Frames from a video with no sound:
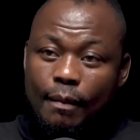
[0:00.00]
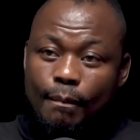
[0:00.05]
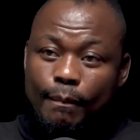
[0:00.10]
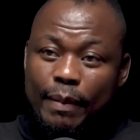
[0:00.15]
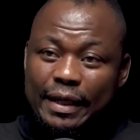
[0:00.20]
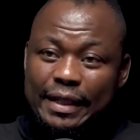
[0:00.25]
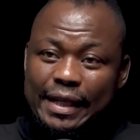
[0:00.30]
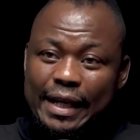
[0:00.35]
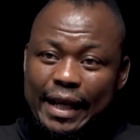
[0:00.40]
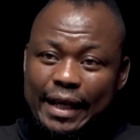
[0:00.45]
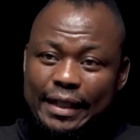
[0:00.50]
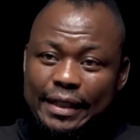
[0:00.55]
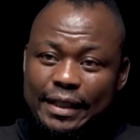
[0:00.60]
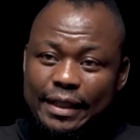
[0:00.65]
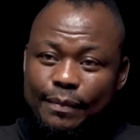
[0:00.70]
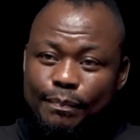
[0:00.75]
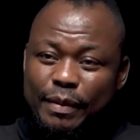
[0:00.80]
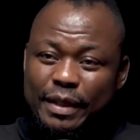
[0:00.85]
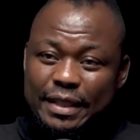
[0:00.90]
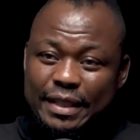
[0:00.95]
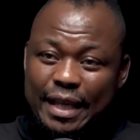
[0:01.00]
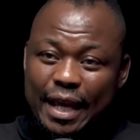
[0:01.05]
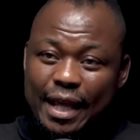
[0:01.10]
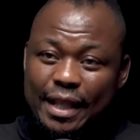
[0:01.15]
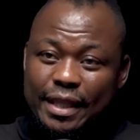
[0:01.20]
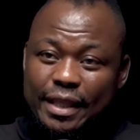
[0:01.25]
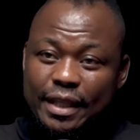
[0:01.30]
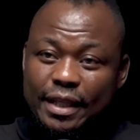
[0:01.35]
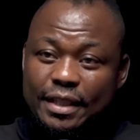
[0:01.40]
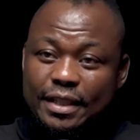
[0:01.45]
But lately, bizarre
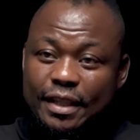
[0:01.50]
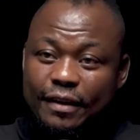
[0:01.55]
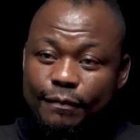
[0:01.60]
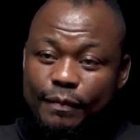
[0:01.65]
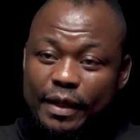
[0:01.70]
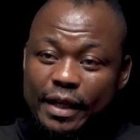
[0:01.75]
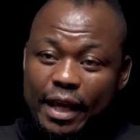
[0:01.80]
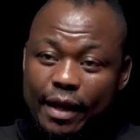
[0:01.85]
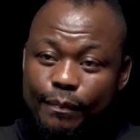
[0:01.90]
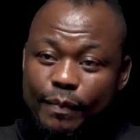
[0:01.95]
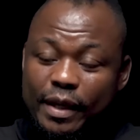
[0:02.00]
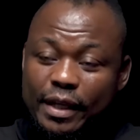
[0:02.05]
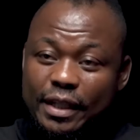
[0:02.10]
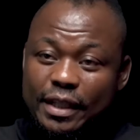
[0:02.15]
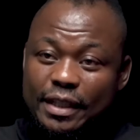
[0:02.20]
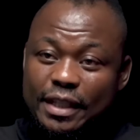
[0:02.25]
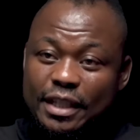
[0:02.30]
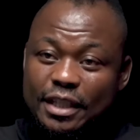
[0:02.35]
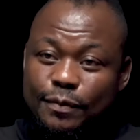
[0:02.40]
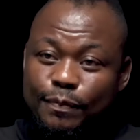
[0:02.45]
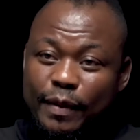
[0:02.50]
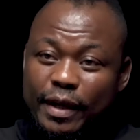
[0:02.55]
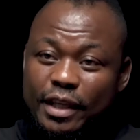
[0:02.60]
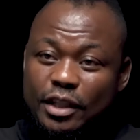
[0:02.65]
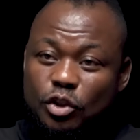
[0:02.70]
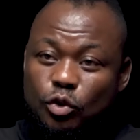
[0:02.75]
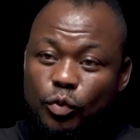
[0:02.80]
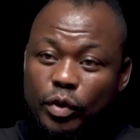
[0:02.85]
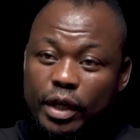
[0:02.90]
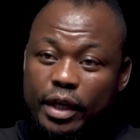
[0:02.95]
things have been happening in the
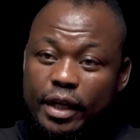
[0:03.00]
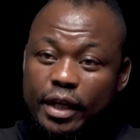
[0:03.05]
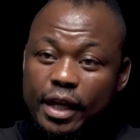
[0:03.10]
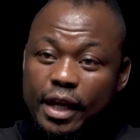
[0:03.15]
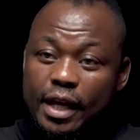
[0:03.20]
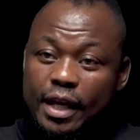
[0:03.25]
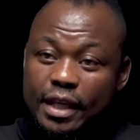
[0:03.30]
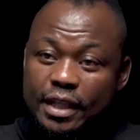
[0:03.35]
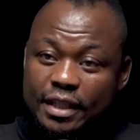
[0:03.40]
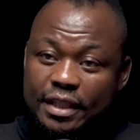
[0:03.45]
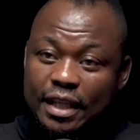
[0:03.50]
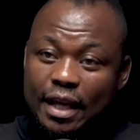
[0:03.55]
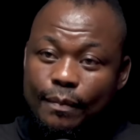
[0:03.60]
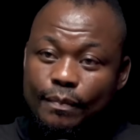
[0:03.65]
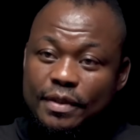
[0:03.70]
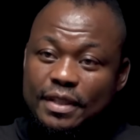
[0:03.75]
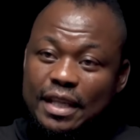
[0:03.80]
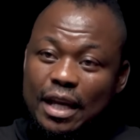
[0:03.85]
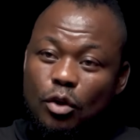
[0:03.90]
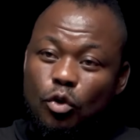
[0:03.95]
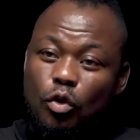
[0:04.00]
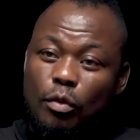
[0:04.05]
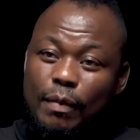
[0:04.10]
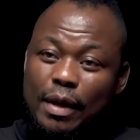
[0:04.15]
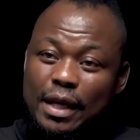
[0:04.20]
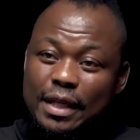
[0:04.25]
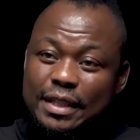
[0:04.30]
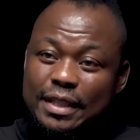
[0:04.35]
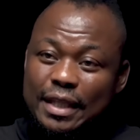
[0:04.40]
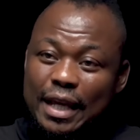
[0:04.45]
space where some
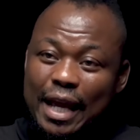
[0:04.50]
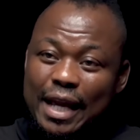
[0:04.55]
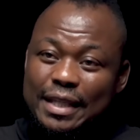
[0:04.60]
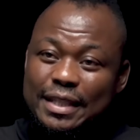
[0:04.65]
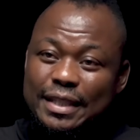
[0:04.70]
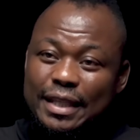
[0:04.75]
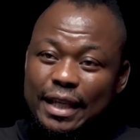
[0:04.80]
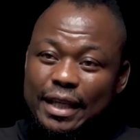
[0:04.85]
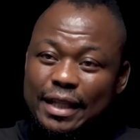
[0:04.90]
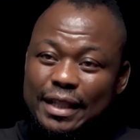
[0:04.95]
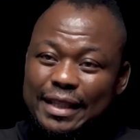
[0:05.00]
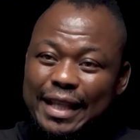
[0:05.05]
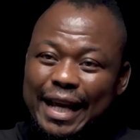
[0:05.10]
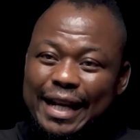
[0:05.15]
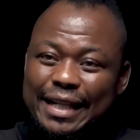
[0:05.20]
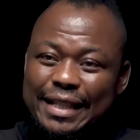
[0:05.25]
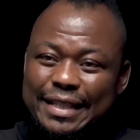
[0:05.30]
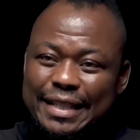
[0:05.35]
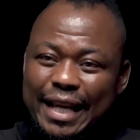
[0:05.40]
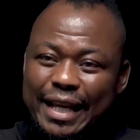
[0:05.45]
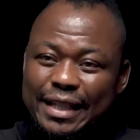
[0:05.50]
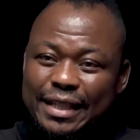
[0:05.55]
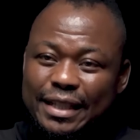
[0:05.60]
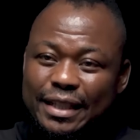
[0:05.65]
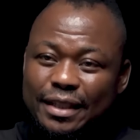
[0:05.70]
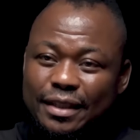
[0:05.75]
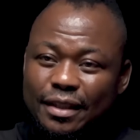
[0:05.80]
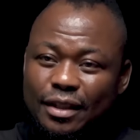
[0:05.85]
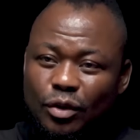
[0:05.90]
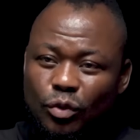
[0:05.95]
Sangomas are saying they're
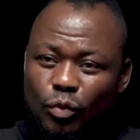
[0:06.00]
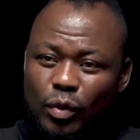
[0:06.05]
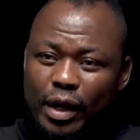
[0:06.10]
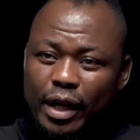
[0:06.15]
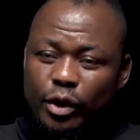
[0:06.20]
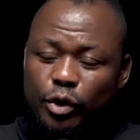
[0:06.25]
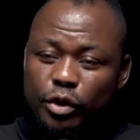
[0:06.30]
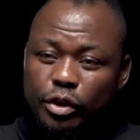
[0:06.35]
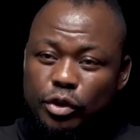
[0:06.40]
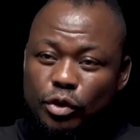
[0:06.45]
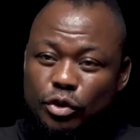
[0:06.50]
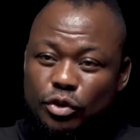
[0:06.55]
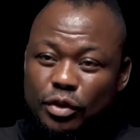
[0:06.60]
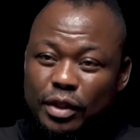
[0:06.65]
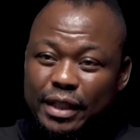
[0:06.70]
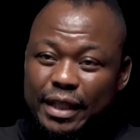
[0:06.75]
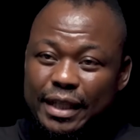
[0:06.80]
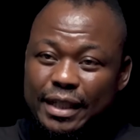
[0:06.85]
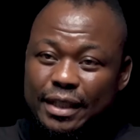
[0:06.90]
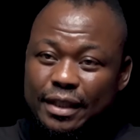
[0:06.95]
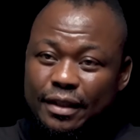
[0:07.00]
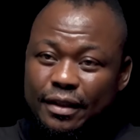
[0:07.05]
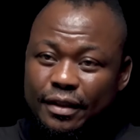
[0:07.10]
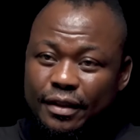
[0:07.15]
resigning. What are your thoughts on that?